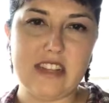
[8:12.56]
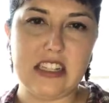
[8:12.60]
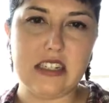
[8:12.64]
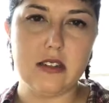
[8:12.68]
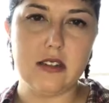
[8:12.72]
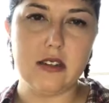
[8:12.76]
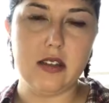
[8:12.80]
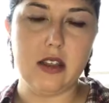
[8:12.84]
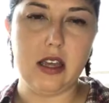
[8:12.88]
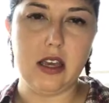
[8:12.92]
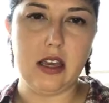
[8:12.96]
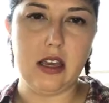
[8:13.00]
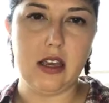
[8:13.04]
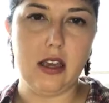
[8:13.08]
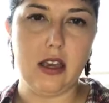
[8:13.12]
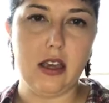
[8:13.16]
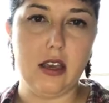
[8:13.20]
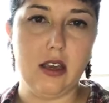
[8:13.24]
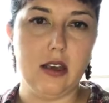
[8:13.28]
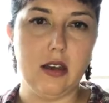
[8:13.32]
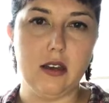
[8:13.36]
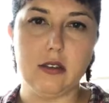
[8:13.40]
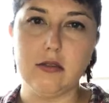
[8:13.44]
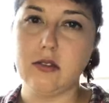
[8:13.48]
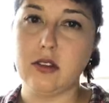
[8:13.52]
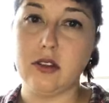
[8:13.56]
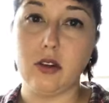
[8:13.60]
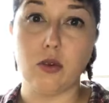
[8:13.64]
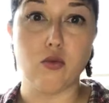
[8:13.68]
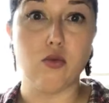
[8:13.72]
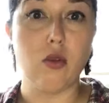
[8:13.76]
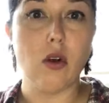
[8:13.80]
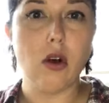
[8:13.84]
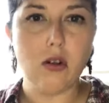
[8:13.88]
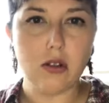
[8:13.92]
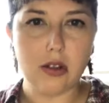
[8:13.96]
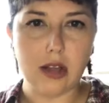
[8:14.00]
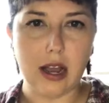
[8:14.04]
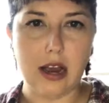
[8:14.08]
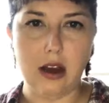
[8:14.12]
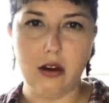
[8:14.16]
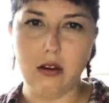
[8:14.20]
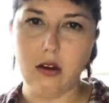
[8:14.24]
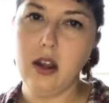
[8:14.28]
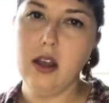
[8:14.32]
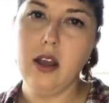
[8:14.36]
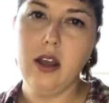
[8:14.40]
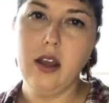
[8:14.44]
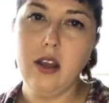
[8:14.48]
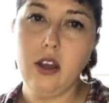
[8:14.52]
the rollout,
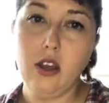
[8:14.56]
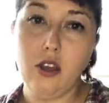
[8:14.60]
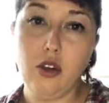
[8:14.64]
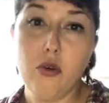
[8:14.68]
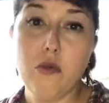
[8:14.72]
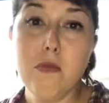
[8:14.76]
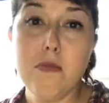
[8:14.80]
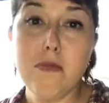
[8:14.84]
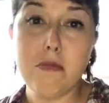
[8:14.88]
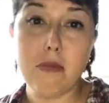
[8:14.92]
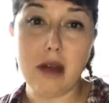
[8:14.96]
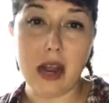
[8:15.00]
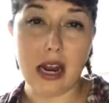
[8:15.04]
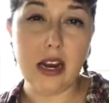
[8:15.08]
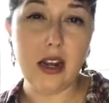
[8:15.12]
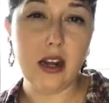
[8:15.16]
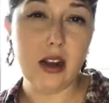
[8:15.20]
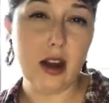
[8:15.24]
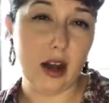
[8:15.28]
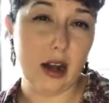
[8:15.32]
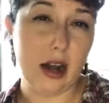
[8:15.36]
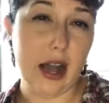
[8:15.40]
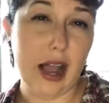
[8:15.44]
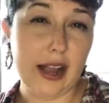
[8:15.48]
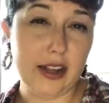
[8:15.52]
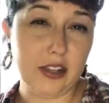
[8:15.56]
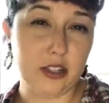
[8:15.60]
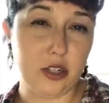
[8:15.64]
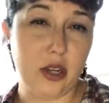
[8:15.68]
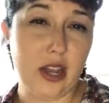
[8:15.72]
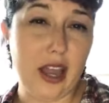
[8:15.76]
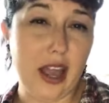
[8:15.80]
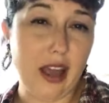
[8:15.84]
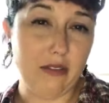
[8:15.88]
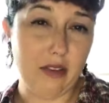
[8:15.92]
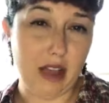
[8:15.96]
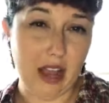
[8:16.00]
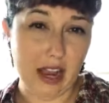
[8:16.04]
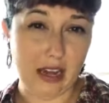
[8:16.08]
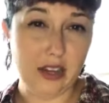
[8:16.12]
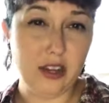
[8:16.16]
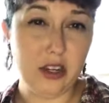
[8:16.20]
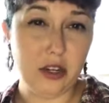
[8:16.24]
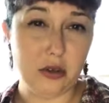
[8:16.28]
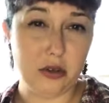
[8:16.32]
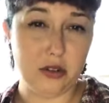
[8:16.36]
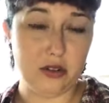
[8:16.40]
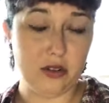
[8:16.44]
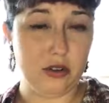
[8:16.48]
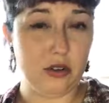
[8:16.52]
you might not actually have end
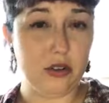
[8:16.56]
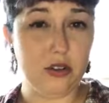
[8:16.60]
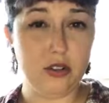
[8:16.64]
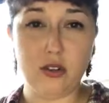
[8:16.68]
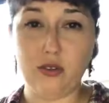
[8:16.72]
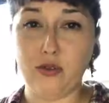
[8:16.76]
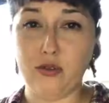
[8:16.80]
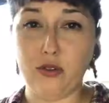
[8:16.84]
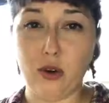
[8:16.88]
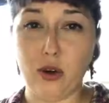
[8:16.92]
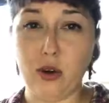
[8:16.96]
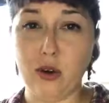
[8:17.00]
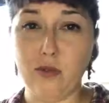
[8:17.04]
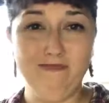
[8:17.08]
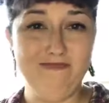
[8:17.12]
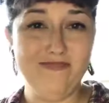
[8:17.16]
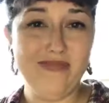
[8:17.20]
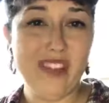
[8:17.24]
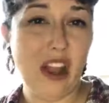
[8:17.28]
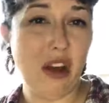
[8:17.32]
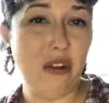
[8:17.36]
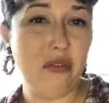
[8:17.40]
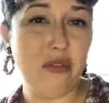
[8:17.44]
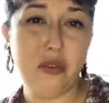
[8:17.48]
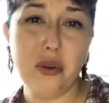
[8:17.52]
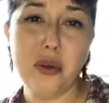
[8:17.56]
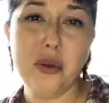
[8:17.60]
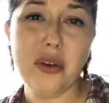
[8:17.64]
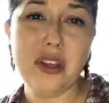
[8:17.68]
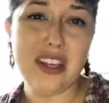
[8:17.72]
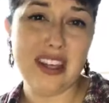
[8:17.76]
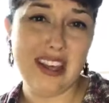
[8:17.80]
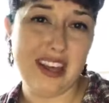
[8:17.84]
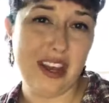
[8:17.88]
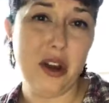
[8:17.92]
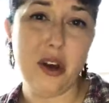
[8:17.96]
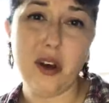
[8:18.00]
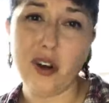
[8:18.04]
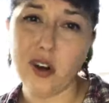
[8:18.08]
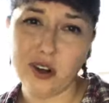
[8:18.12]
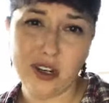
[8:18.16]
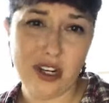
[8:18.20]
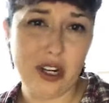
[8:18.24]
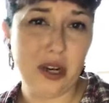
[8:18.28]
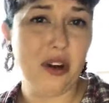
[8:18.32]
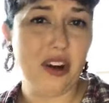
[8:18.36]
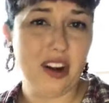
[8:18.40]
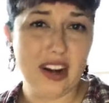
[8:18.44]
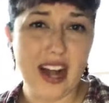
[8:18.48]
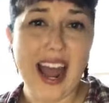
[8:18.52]
users for a full
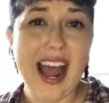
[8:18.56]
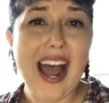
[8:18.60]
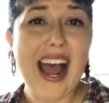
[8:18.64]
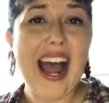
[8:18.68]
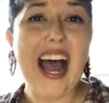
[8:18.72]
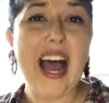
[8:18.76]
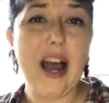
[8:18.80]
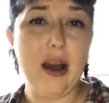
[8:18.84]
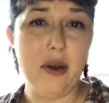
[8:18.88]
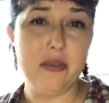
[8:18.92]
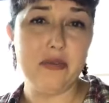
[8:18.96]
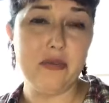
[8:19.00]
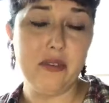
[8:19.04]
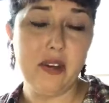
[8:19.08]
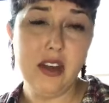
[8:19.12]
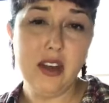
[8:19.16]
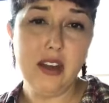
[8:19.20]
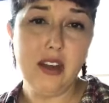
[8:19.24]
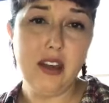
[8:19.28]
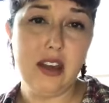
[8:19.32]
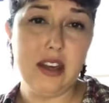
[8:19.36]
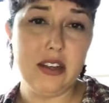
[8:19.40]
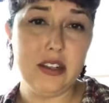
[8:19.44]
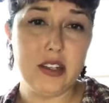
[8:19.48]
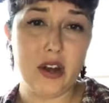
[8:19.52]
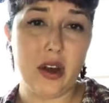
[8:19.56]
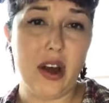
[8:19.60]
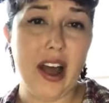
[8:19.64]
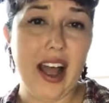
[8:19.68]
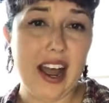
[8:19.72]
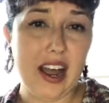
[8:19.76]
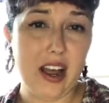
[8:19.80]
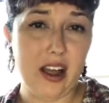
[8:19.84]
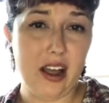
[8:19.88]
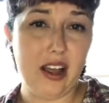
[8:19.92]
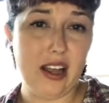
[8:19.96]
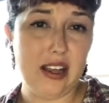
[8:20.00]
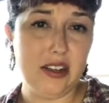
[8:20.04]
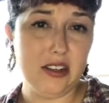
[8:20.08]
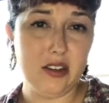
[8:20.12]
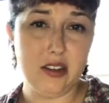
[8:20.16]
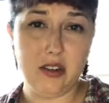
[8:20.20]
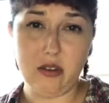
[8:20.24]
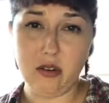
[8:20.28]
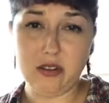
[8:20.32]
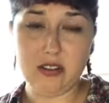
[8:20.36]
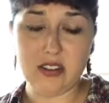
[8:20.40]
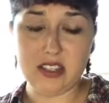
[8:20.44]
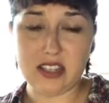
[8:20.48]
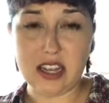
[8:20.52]
year and a half
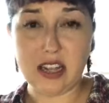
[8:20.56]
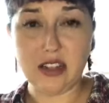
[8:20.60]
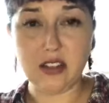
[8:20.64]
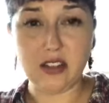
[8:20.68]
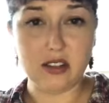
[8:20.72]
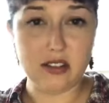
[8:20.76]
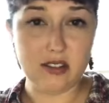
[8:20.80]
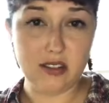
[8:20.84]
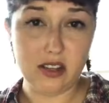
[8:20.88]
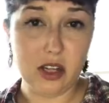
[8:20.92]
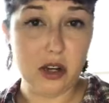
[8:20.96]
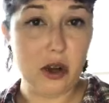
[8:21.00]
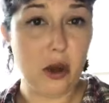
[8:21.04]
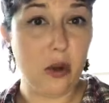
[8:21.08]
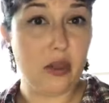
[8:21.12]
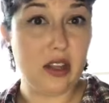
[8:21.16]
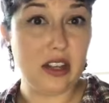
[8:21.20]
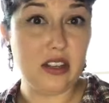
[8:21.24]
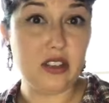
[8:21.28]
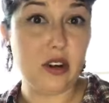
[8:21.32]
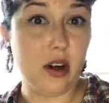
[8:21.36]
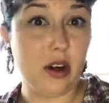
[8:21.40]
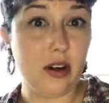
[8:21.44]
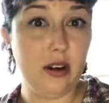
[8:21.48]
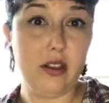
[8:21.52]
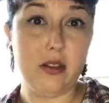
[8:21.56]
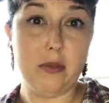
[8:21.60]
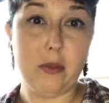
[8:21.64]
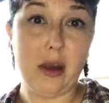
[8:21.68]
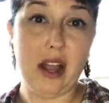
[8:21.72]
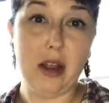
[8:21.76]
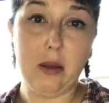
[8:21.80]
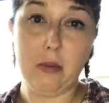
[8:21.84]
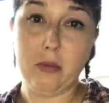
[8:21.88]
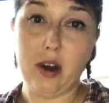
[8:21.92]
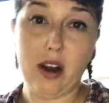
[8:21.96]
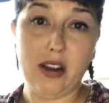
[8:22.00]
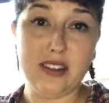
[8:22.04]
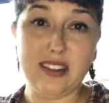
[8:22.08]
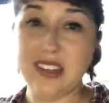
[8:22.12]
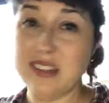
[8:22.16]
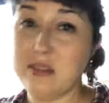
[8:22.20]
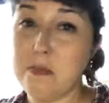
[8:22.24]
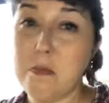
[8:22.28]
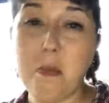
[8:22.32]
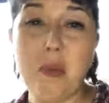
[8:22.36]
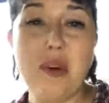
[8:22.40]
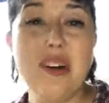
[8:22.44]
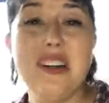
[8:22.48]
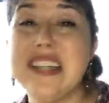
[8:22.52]
since, you know, they started the buying process,
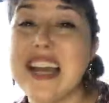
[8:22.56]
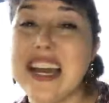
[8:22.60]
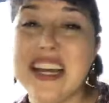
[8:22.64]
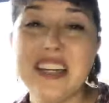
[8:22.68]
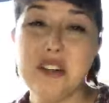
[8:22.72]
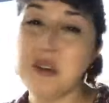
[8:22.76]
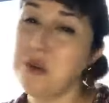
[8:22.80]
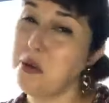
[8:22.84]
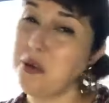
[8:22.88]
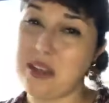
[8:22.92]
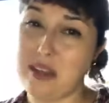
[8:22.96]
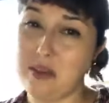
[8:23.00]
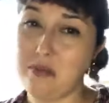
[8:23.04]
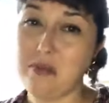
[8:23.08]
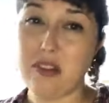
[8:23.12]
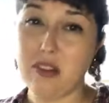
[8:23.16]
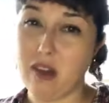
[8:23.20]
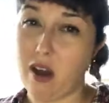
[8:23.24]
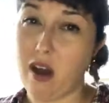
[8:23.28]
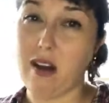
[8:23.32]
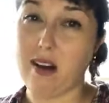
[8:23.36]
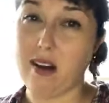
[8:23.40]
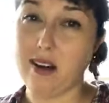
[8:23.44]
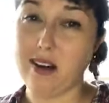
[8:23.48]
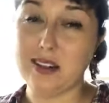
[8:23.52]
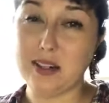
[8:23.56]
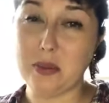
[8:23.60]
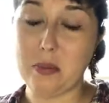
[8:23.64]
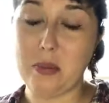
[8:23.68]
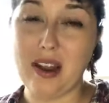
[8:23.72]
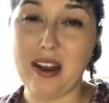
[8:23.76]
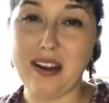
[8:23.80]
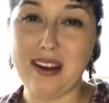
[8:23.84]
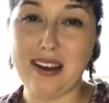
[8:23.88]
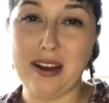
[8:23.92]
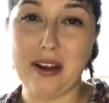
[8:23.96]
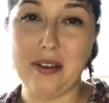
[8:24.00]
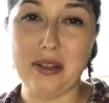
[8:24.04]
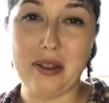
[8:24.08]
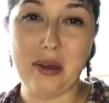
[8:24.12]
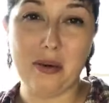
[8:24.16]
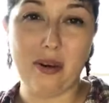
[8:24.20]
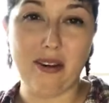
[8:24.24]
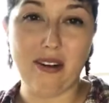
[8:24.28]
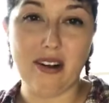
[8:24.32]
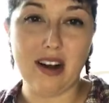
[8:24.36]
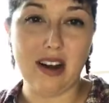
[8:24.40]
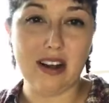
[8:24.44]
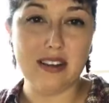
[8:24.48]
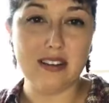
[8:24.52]
potentially even longer depending on the
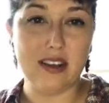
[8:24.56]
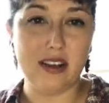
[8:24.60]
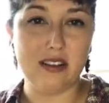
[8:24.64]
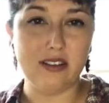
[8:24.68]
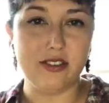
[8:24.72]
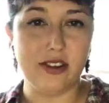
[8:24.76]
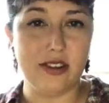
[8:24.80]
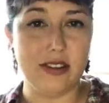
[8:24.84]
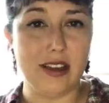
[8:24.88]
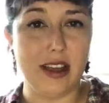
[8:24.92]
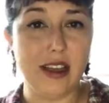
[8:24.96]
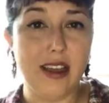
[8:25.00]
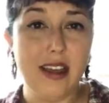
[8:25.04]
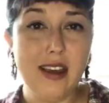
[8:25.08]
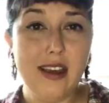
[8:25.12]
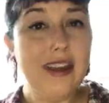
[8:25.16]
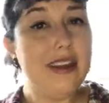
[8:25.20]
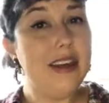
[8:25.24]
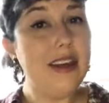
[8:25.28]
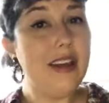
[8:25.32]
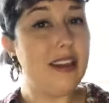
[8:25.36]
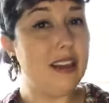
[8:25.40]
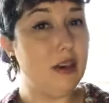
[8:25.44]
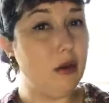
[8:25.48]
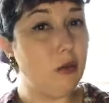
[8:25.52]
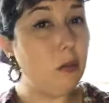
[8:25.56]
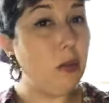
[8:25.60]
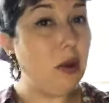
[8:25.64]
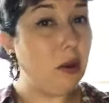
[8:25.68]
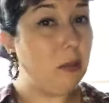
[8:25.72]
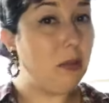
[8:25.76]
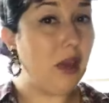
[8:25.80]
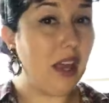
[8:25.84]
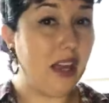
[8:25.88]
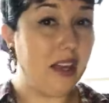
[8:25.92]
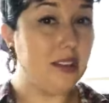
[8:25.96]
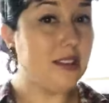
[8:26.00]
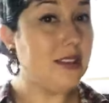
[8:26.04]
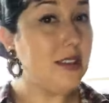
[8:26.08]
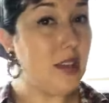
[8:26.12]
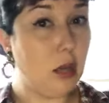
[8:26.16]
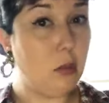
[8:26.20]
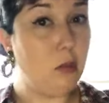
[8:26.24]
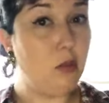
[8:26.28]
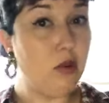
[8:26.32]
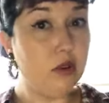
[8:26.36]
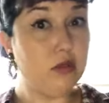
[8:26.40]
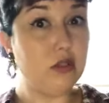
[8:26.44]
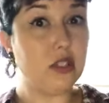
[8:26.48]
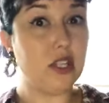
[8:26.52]
organization. Like, think big banks, they
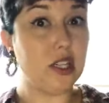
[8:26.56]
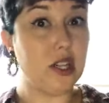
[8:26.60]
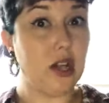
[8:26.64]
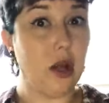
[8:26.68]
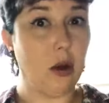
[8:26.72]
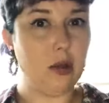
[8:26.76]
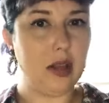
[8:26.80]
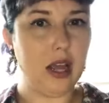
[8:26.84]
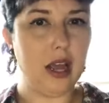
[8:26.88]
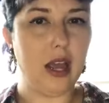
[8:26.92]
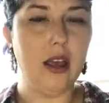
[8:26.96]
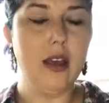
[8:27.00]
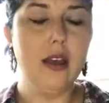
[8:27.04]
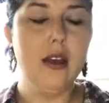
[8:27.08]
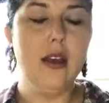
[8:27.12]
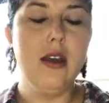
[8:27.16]
move slowly.